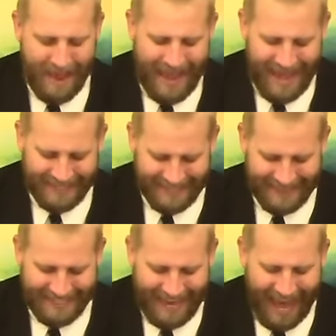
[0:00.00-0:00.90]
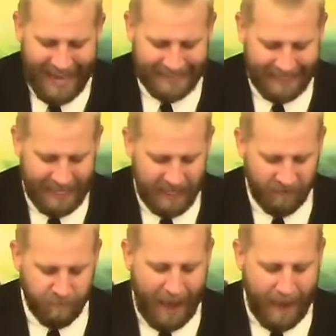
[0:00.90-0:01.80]
man doth not
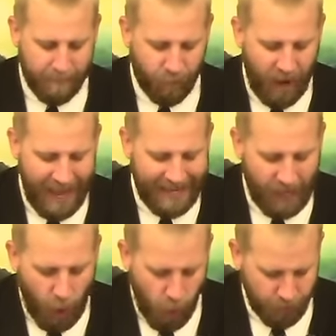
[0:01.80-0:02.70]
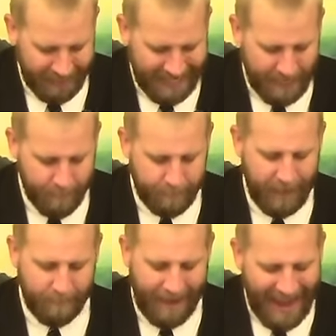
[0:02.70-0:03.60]
live by bread only,
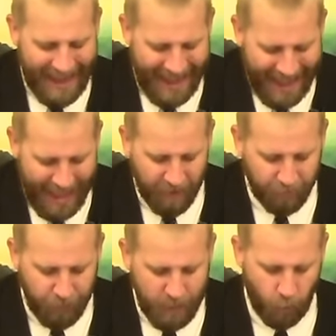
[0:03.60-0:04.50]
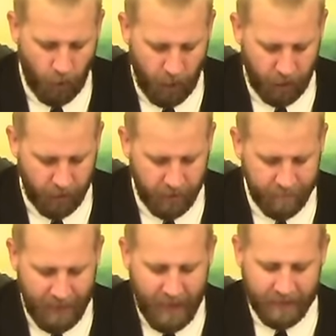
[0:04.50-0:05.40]
but by every
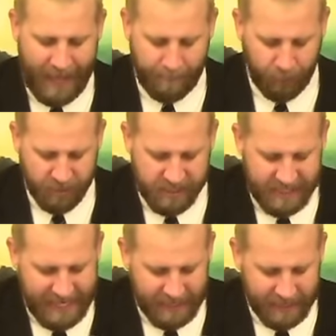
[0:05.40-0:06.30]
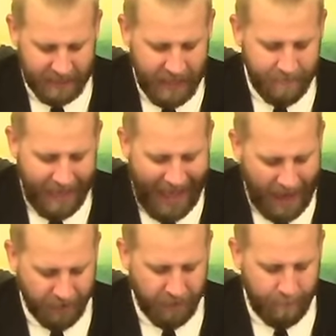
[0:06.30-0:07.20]
word that proceedeth
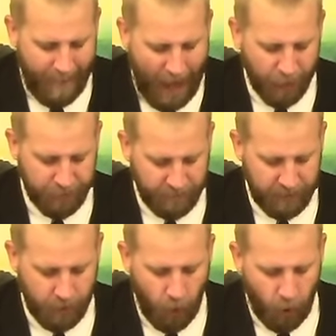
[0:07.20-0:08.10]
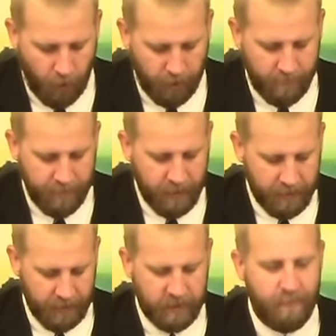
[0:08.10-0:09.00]
out of the mouth of the Lord
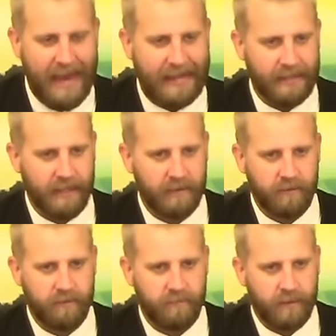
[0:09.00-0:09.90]
doth man live.